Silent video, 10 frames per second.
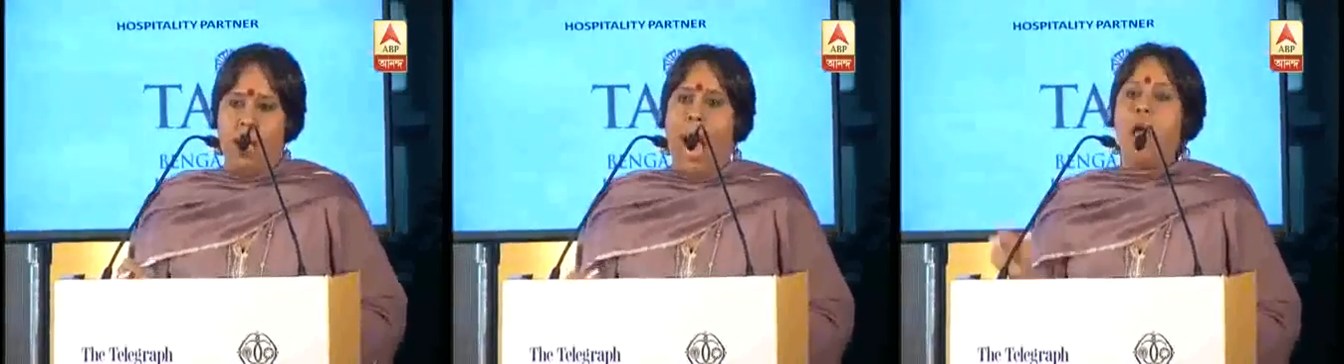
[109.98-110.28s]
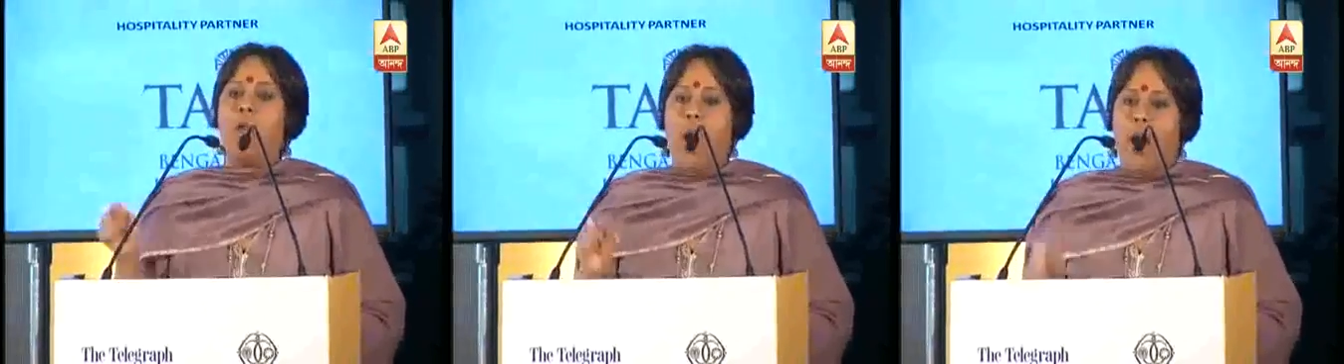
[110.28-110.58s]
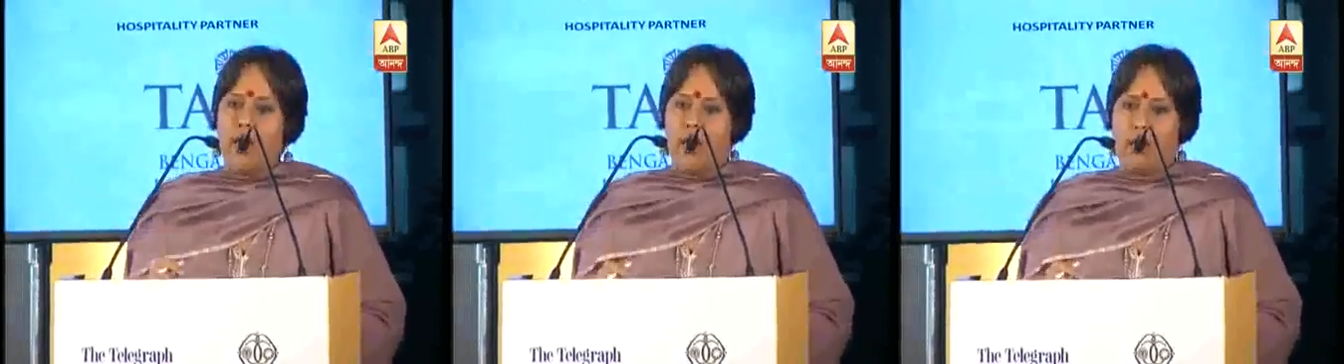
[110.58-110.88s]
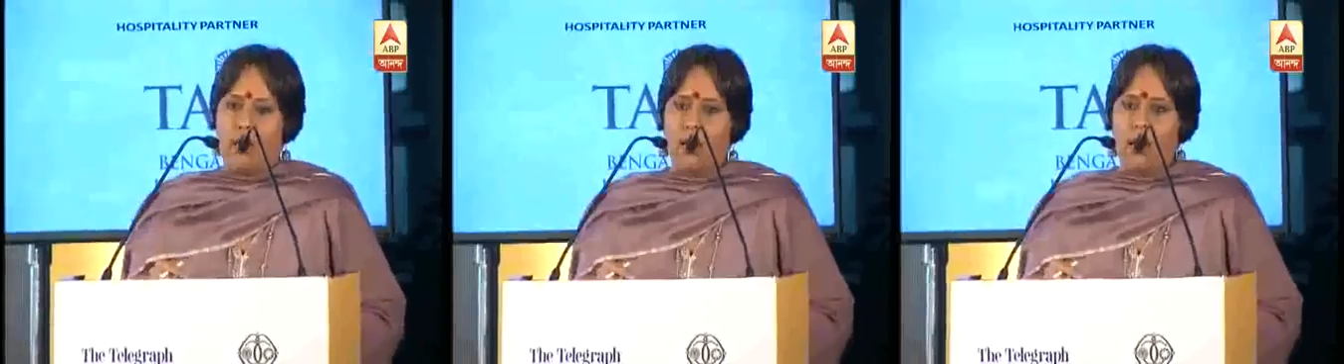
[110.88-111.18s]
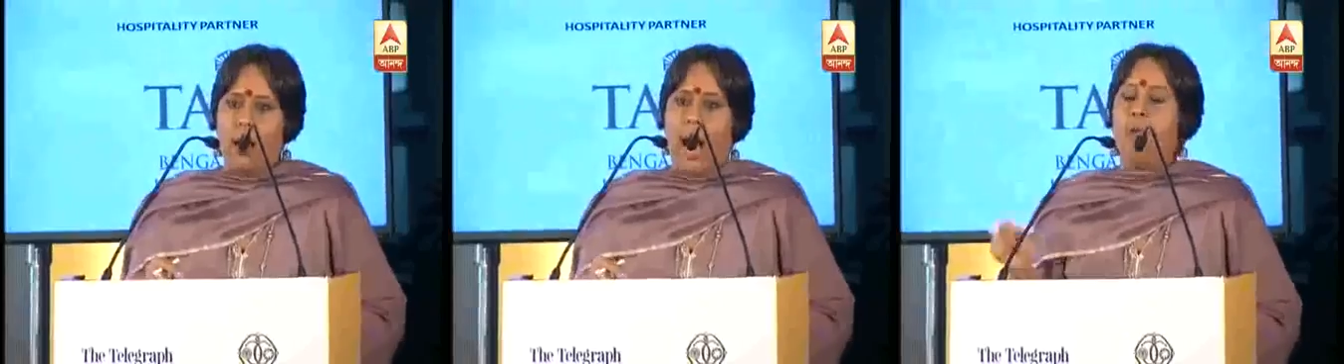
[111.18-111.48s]
I worry
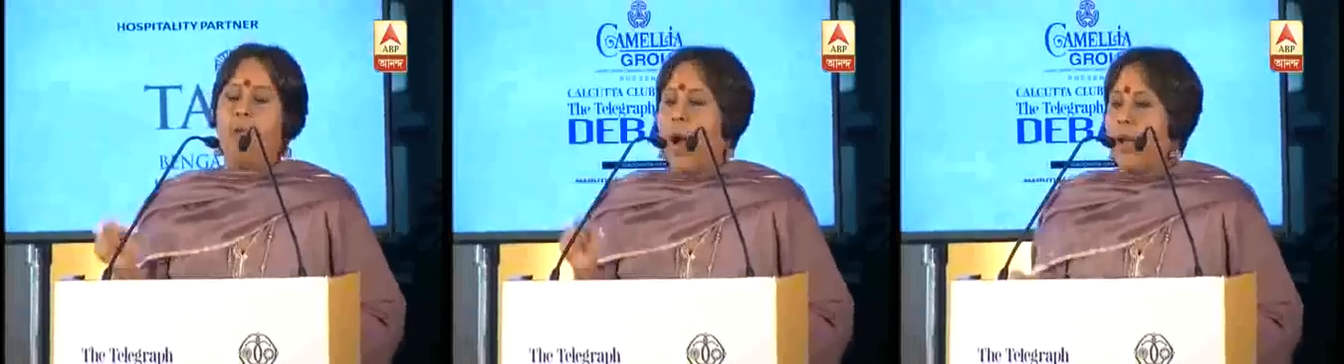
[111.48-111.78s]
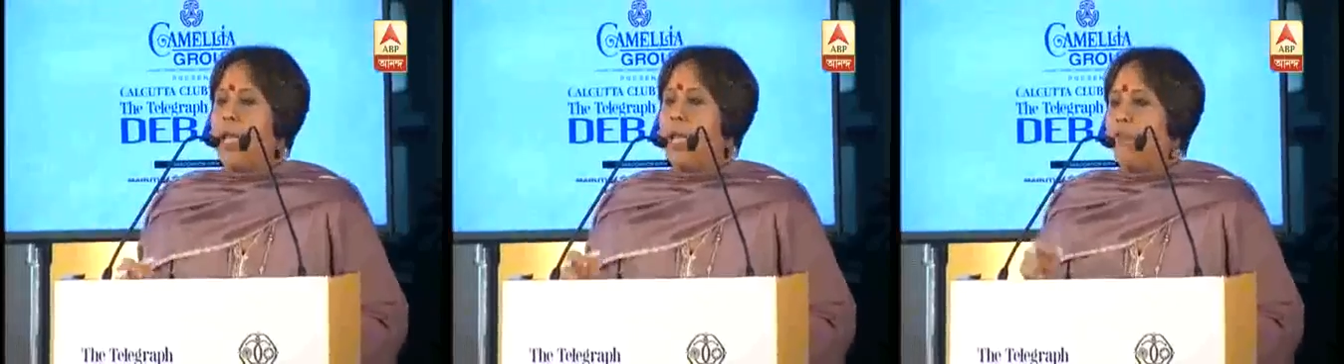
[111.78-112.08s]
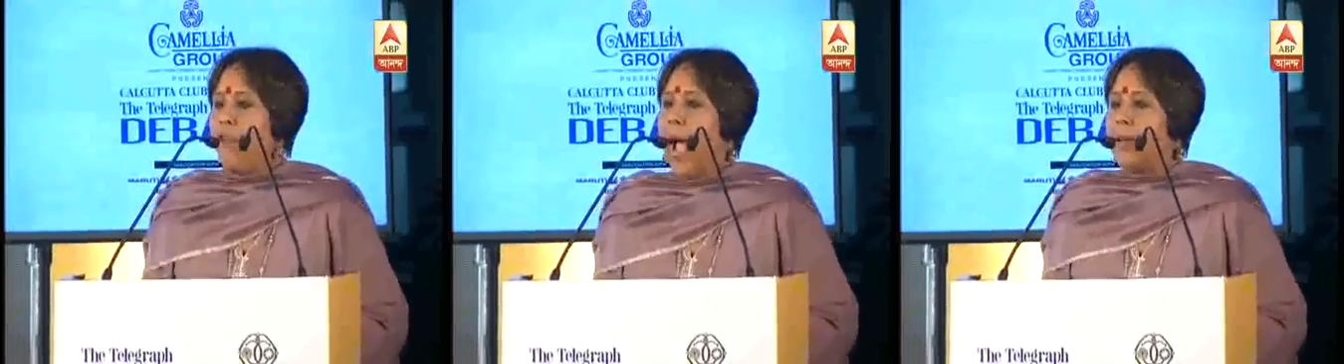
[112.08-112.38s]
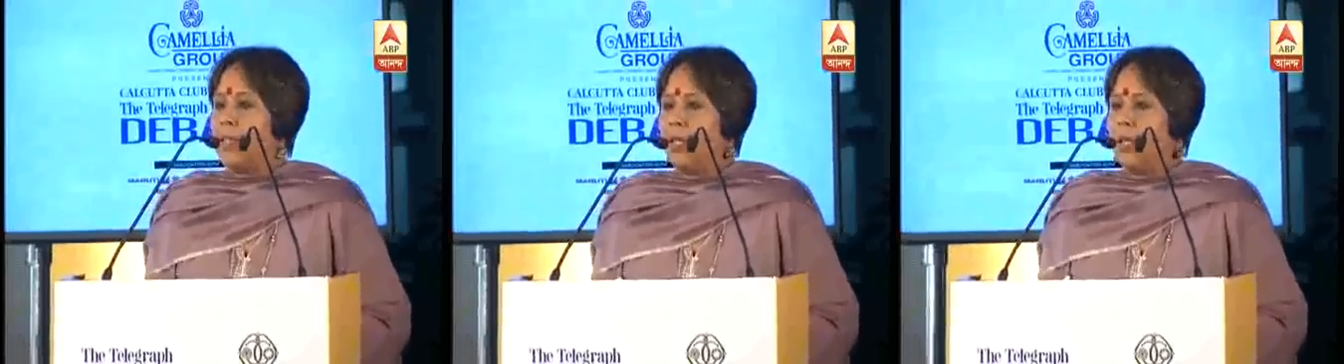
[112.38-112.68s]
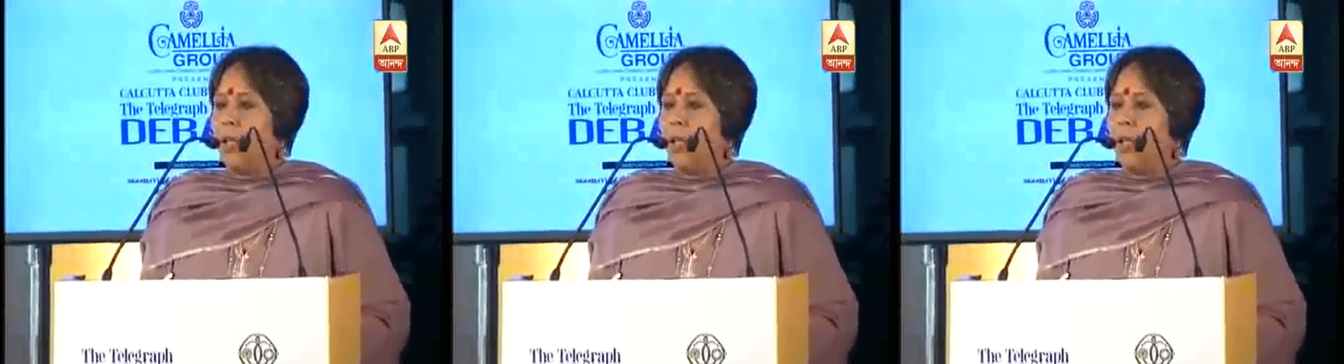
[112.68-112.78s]
in fact,